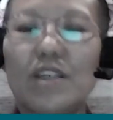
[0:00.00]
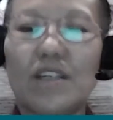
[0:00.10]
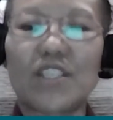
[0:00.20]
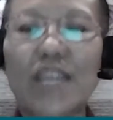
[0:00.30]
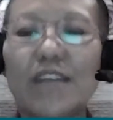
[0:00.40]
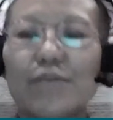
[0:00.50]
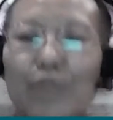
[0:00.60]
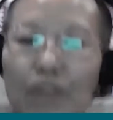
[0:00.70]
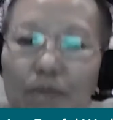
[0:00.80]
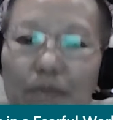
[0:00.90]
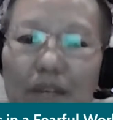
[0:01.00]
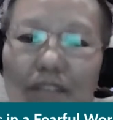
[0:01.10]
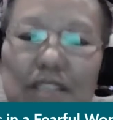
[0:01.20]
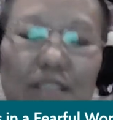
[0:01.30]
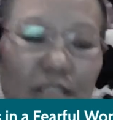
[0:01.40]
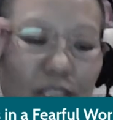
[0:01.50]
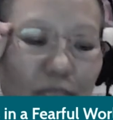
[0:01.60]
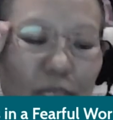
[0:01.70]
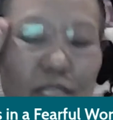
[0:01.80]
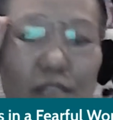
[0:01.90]
a child for the parents,
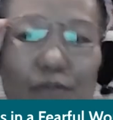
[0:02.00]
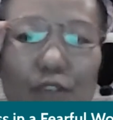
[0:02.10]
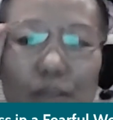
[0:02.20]
especially for